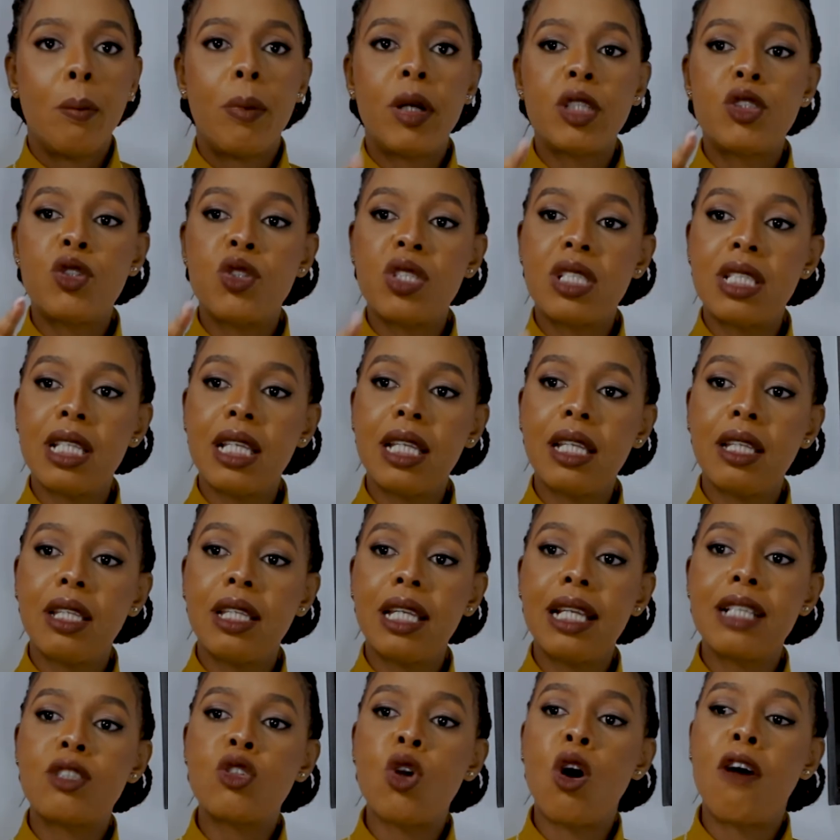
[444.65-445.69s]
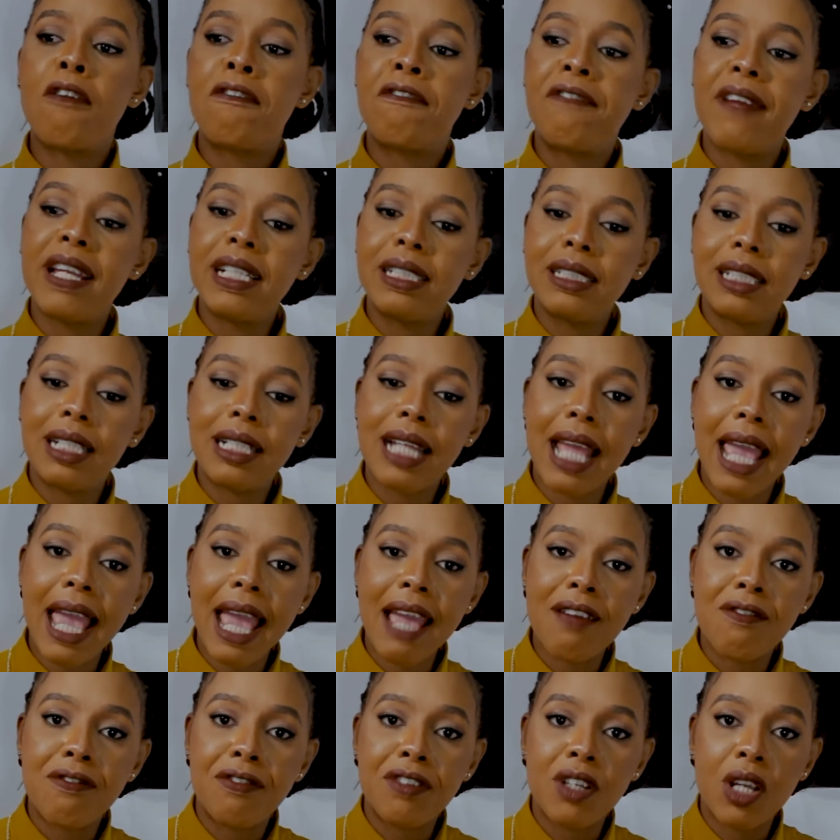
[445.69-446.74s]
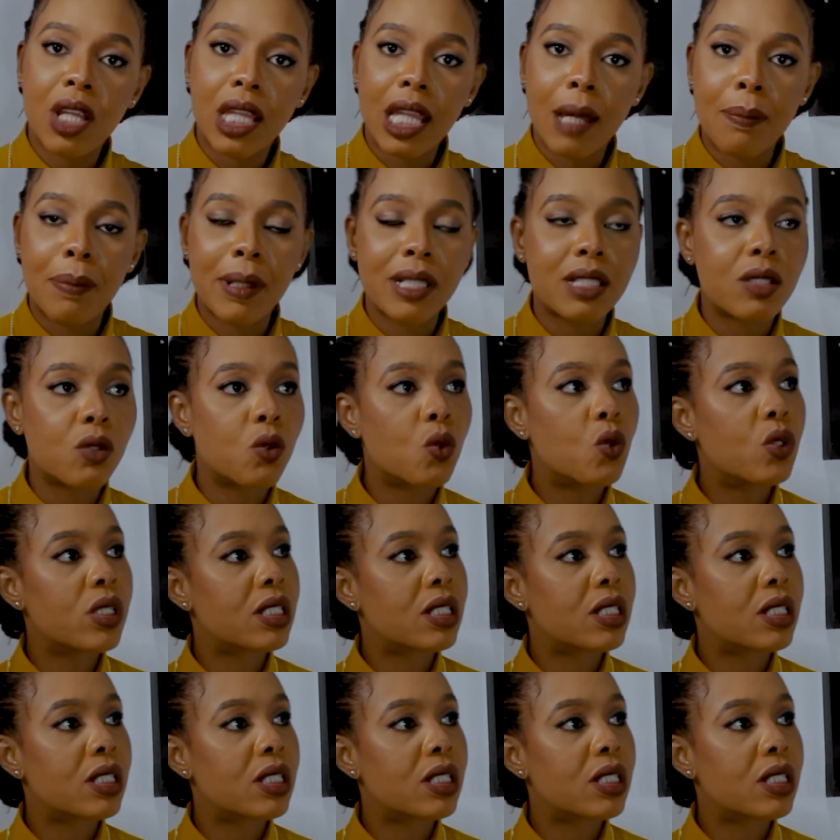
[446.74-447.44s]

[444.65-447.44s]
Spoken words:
But you see, it's offending every other person who